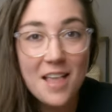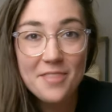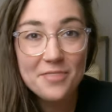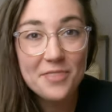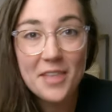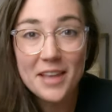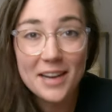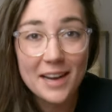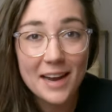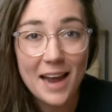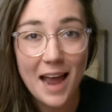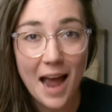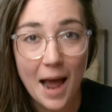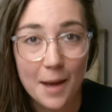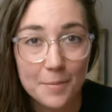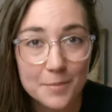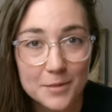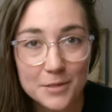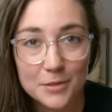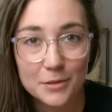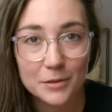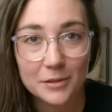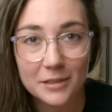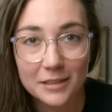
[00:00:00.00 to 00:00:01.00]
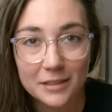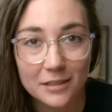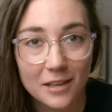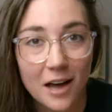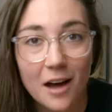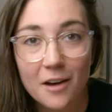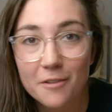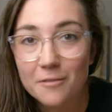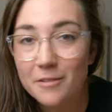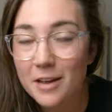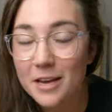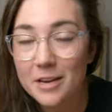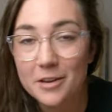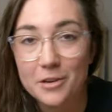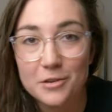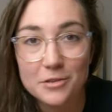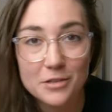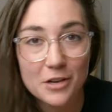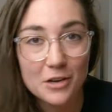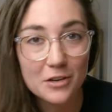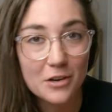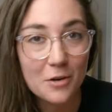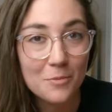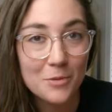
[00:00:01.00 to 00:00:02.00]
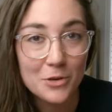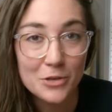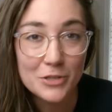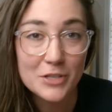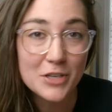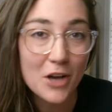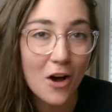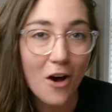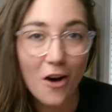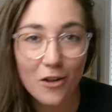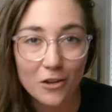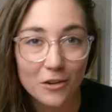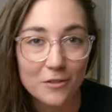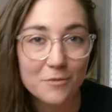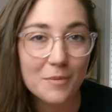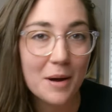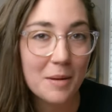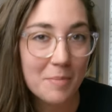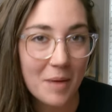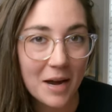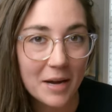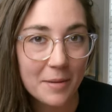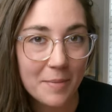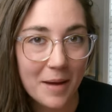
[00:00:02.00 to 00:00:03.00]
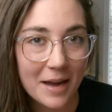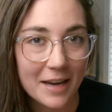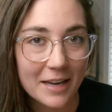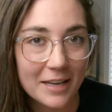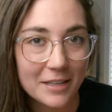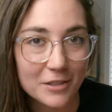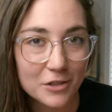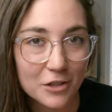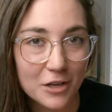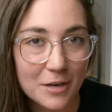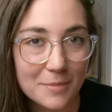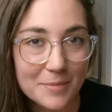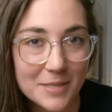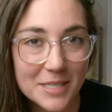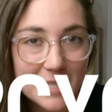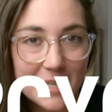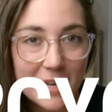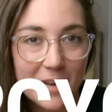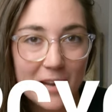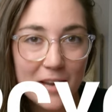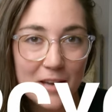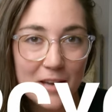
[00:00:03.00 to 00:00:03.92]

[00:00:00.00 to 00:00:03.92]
that I absolutely love and use on almost all of my bikepacking trips.